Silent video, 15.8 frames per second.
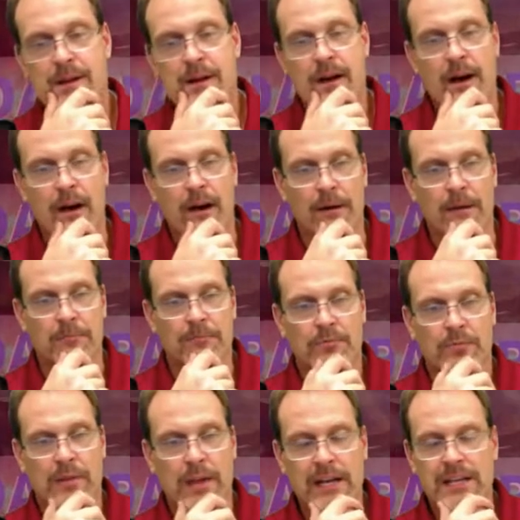Um,
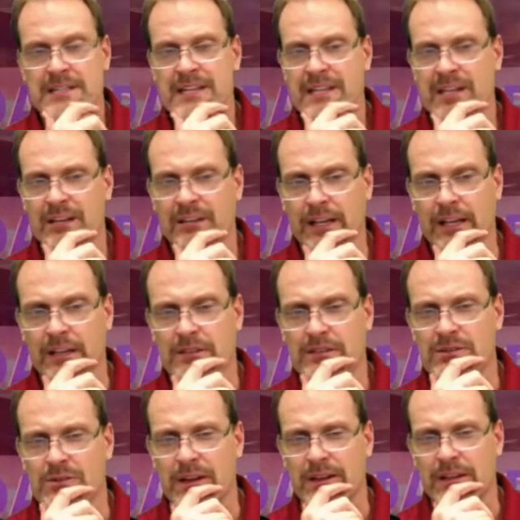I could send you a link
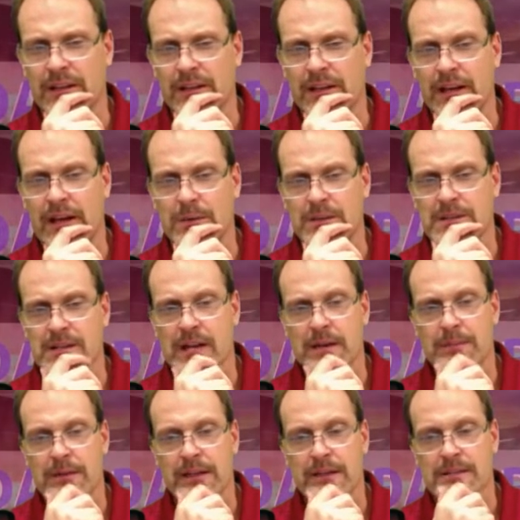too. I think yeah, with
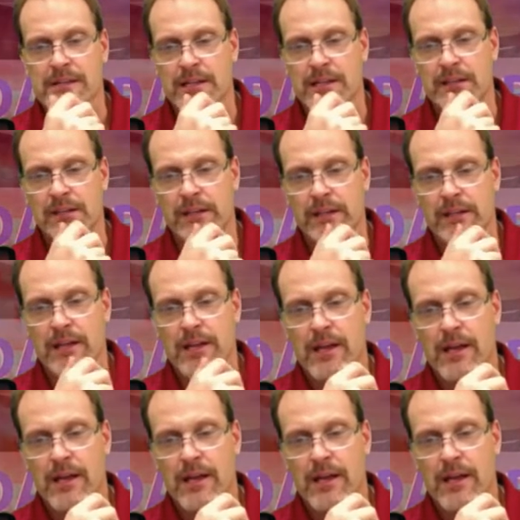Skype, I can send you a link.